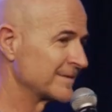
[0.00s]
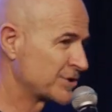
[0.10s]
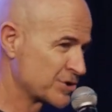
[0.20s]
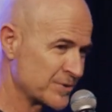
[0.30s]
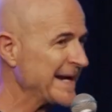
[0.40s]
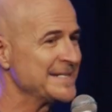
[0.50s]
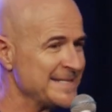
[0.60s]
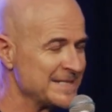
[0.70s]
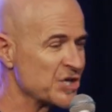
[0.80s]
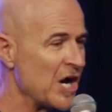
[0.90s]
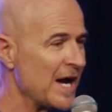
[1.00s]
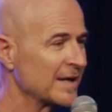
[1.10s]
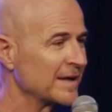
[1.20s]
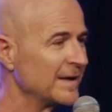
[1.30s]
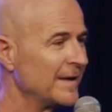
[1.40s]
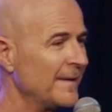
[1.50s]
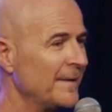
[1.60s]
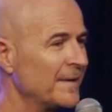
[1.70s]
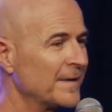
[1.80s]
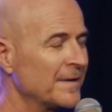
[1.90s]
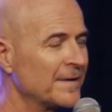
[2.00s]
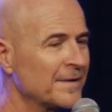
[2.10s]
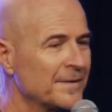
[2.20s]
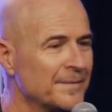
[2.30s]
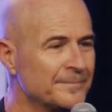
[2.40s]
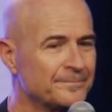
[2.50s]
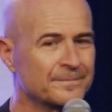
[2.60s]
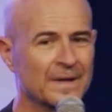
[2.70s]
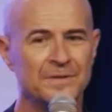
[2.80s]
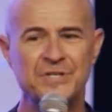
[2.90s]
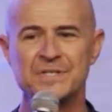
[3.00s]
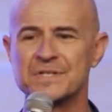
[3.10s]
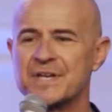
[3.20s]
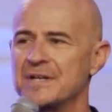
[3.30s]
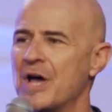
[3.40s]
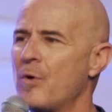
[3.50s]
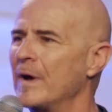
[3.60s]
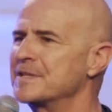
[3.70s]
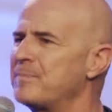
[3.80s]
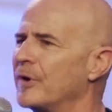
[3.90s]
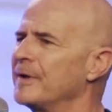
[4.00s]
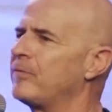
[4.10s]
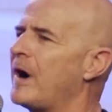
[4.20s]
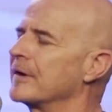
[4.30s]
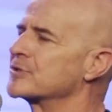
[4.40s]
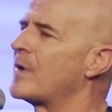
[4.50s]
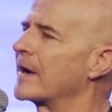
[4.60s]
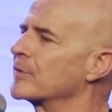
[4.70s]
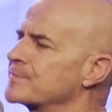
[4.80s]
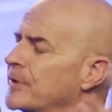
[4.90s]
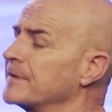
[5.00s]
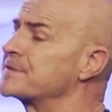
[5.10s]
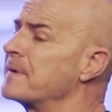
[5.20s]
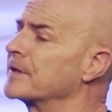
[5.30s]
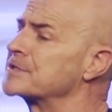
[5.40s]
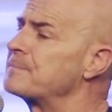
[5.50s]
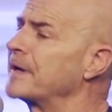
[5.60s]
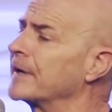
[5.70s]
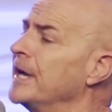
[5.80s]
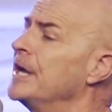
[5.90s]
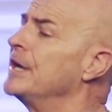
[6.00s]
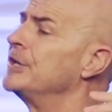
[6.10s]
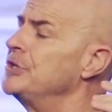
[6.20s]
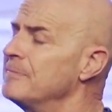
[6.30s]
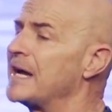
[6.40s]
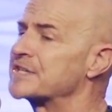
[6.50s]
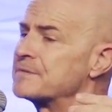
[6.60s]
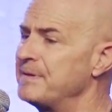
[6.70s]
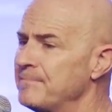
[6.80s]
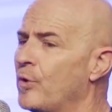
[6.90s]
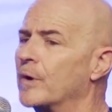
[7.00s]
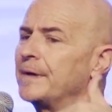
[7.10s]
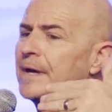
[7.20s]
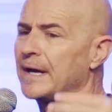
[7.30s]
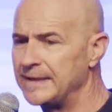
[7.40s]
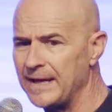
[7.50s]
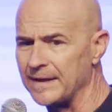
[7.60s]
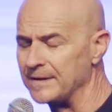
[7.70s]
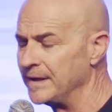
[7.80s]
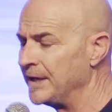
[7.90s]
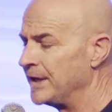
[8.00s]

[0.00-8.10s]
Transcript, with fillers: Crazy talk. And Jesus said, "No, what is born of water is water, what is born of spirit, you must be born again."